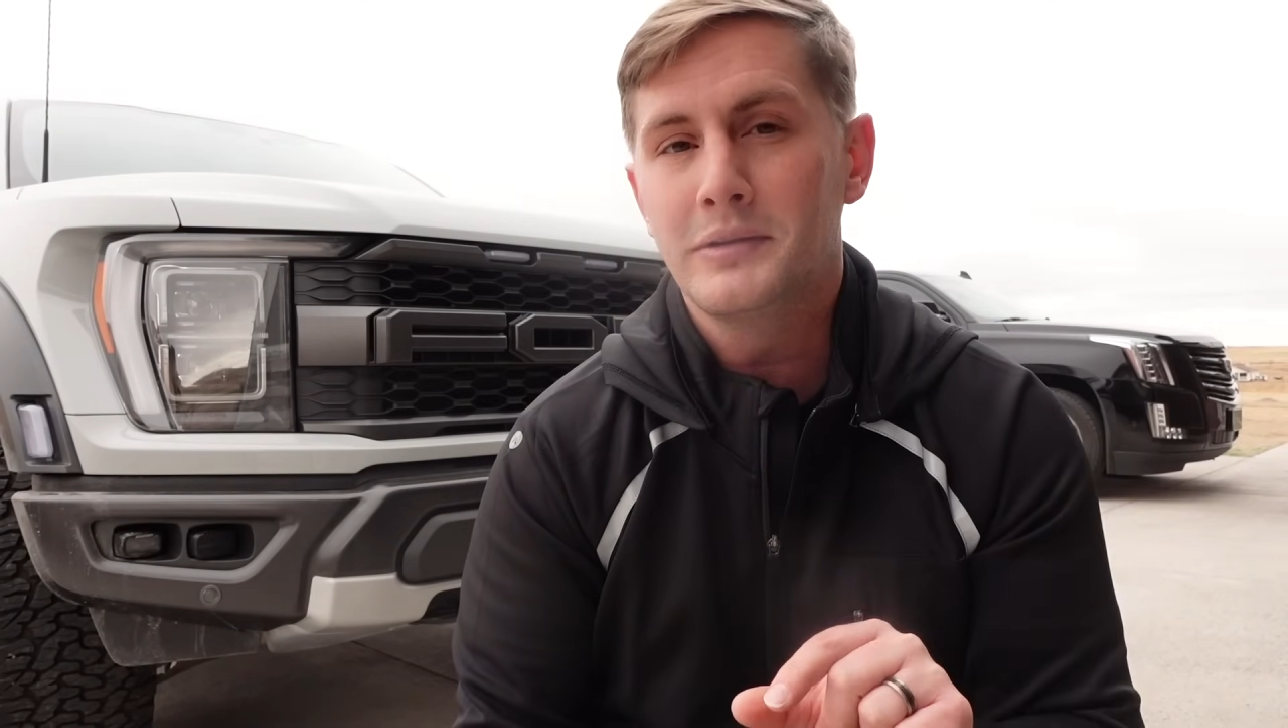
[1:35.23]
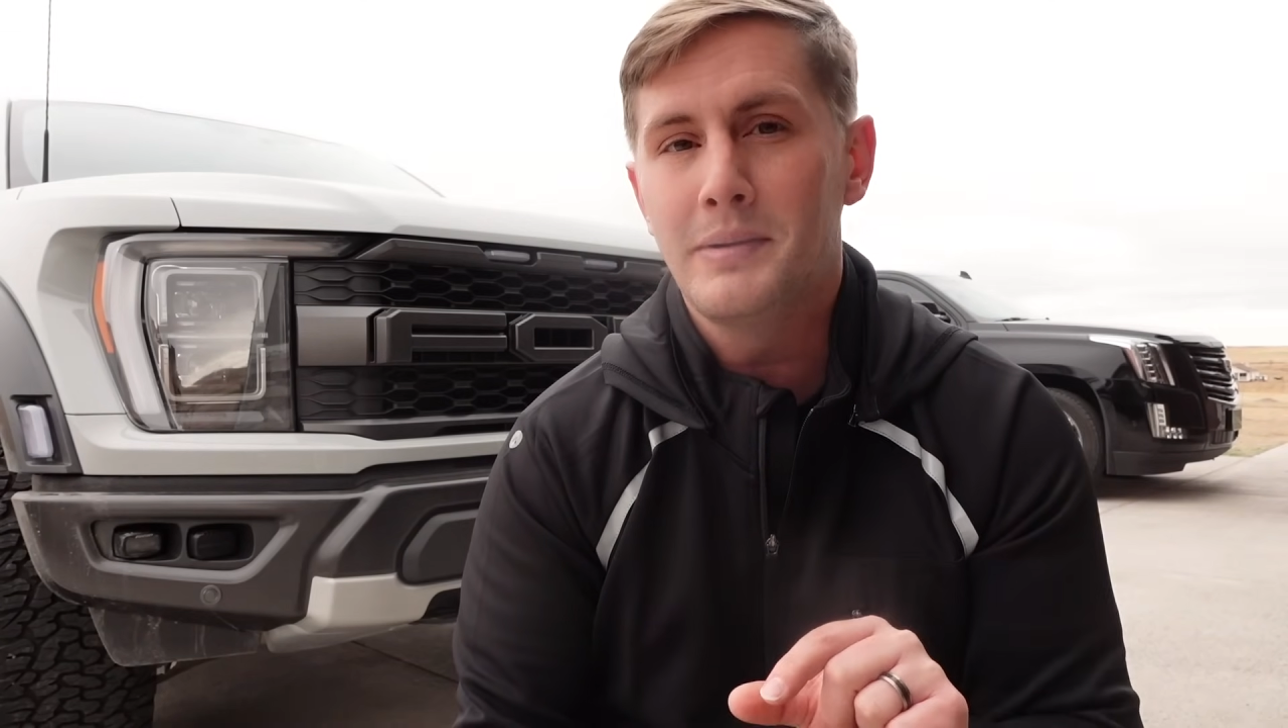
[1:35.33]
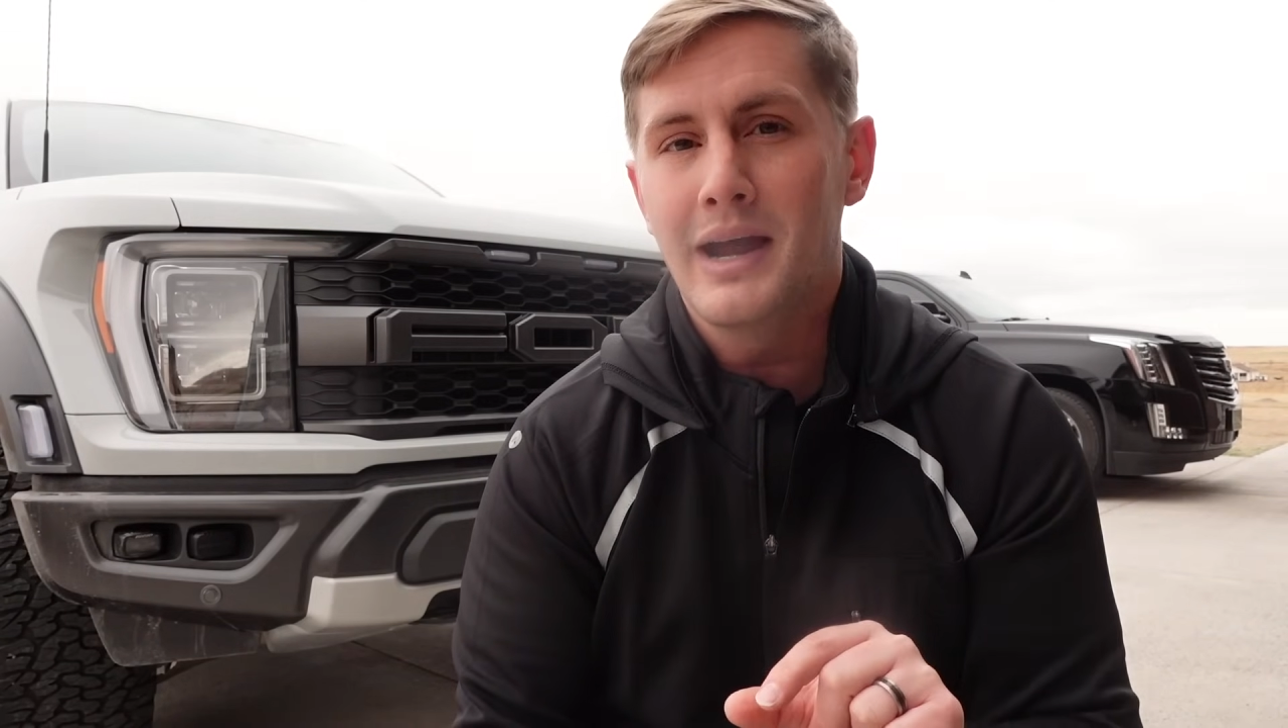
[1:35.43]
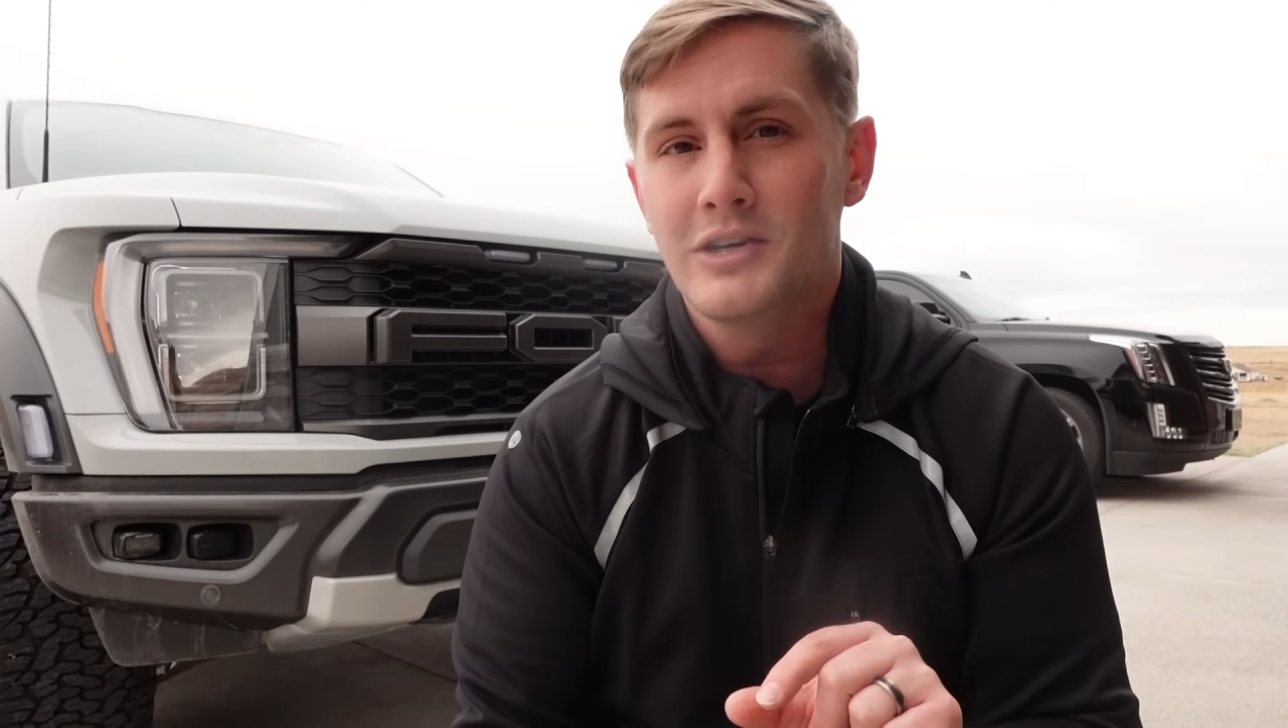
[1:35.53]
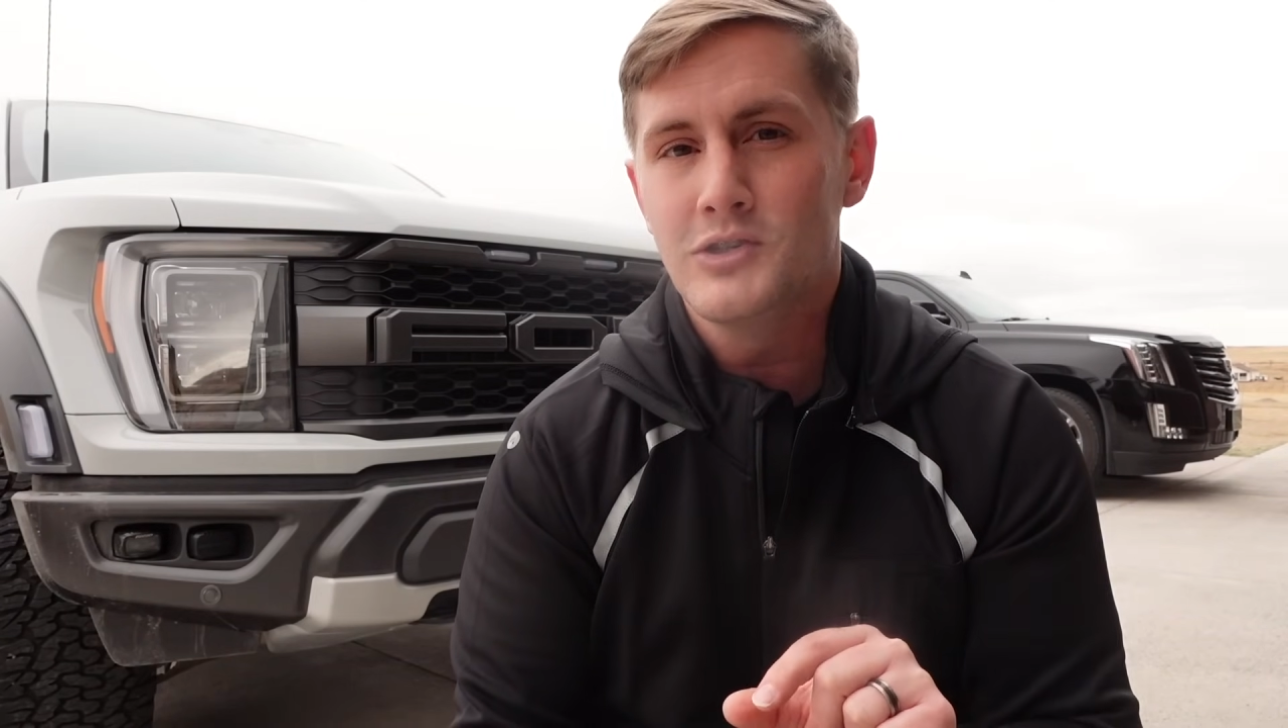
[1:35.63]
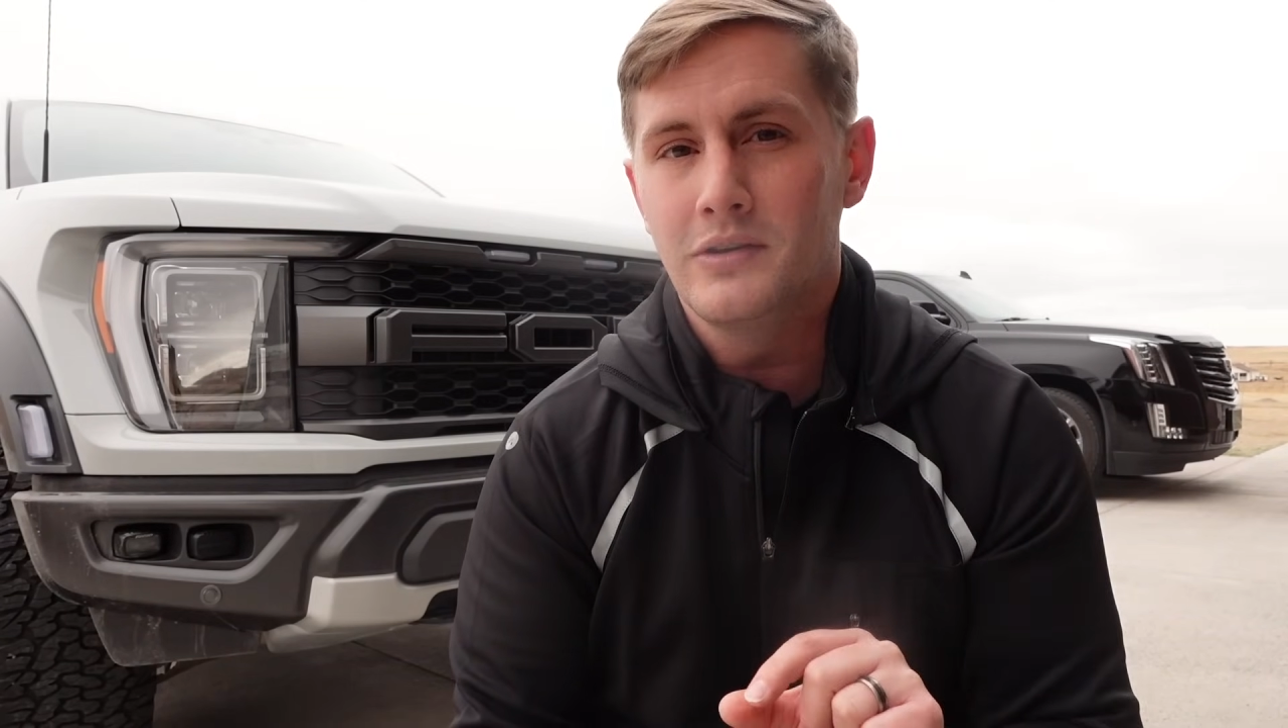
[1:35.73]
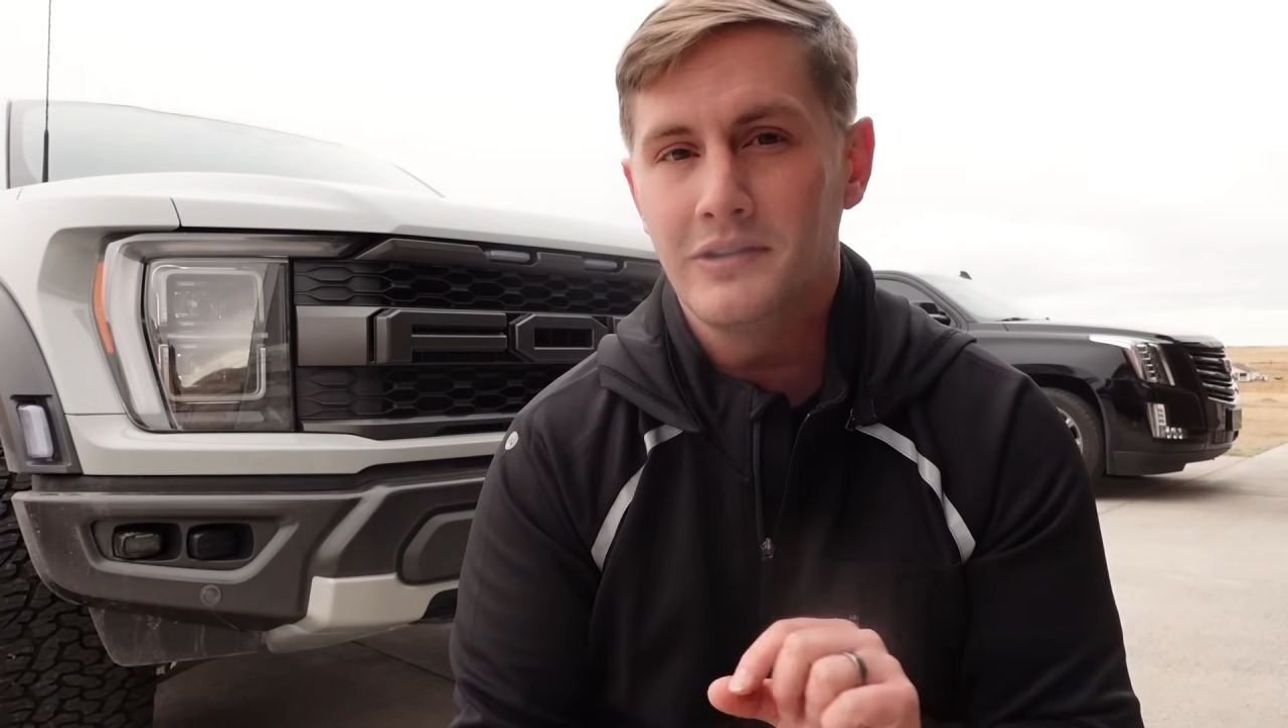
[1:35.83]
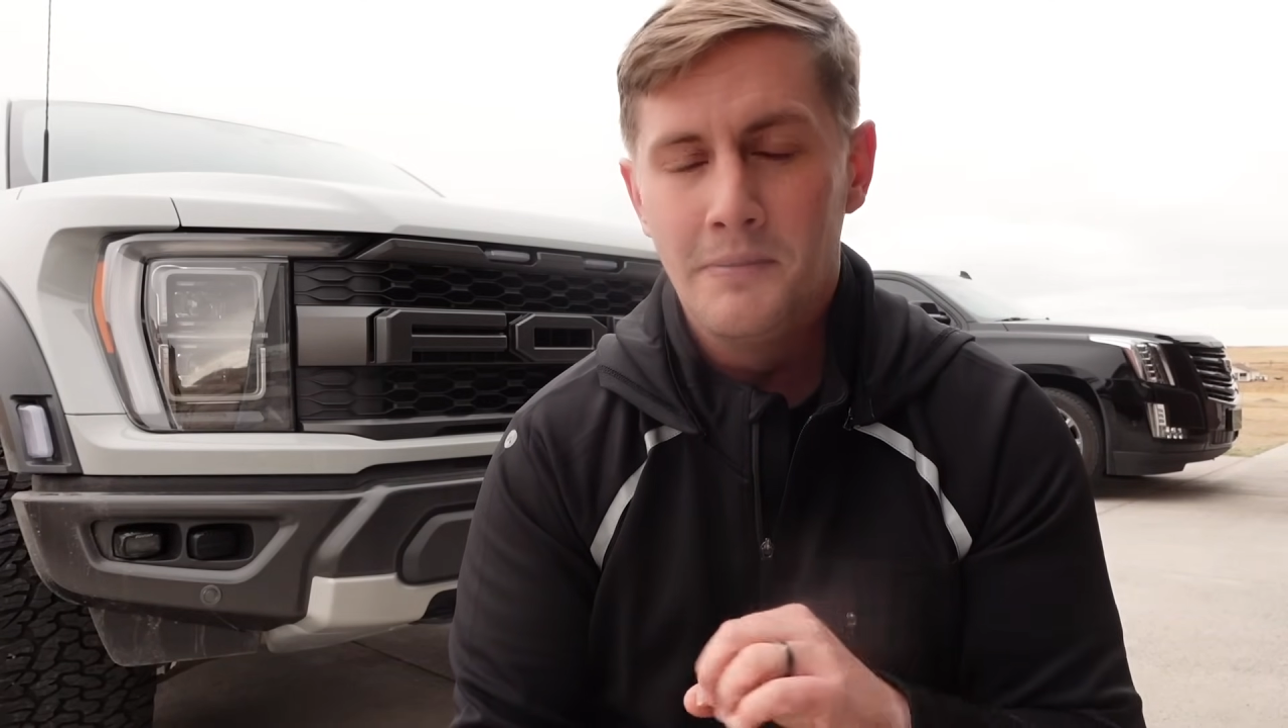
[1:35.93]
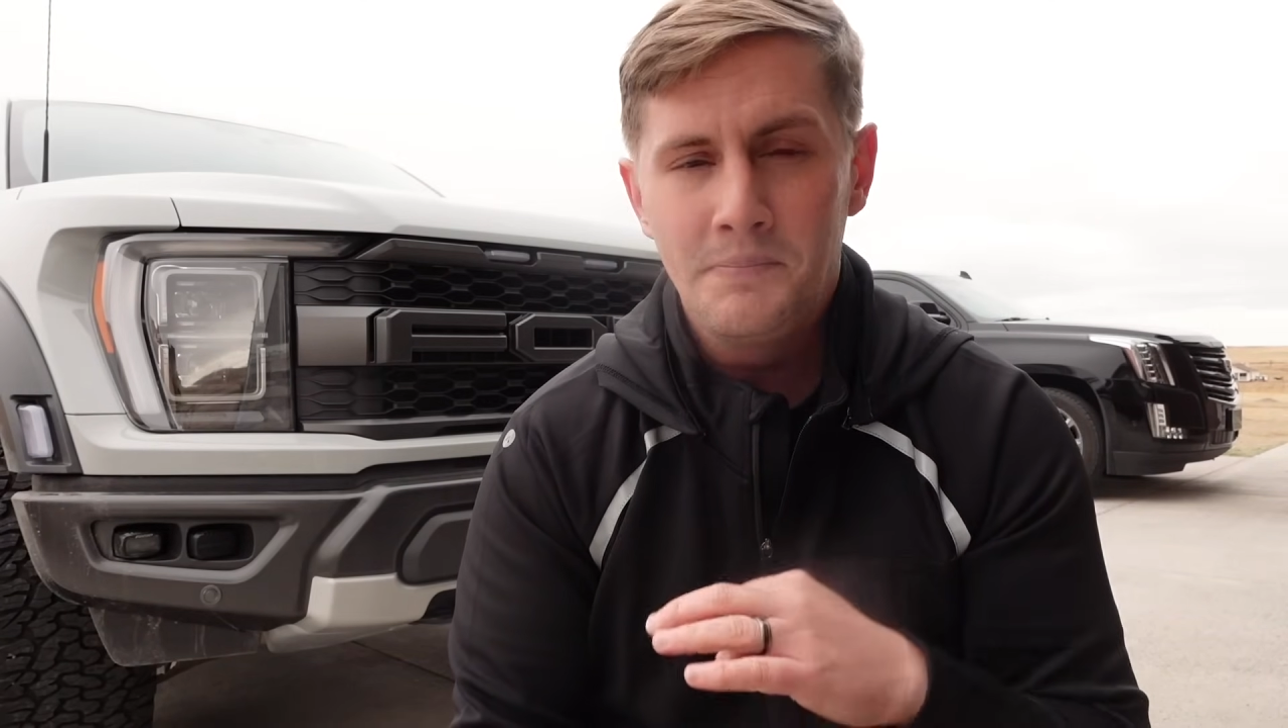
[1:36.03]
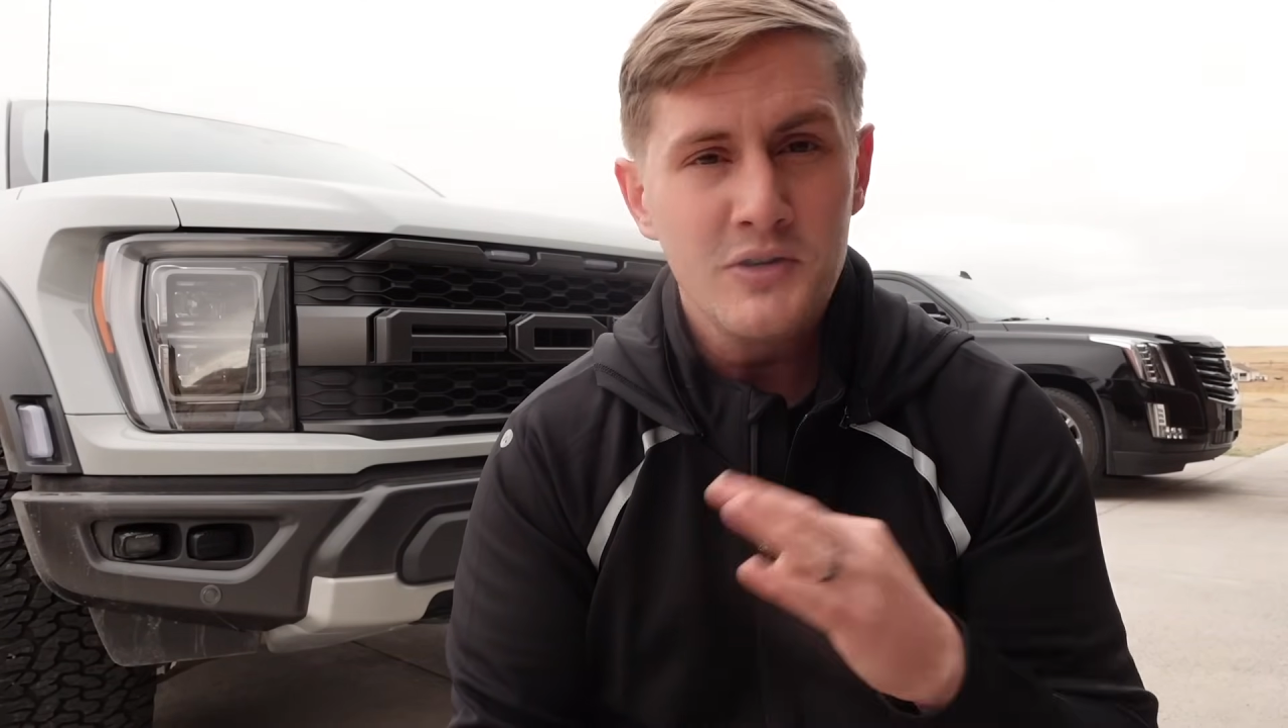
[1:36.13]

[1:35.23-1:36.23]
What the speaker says: packages.